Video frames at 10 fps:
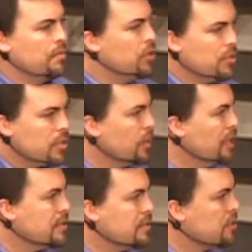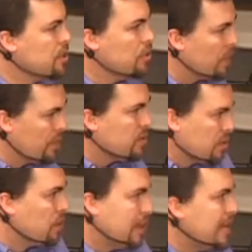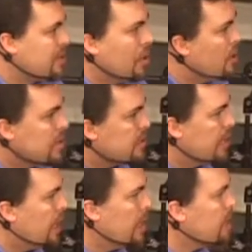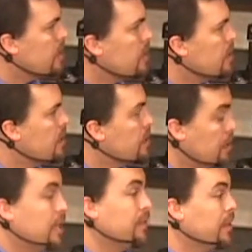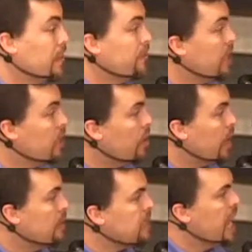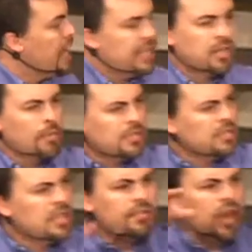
music we listen to, whatever story that song is telling, definitely the video games, it's almost as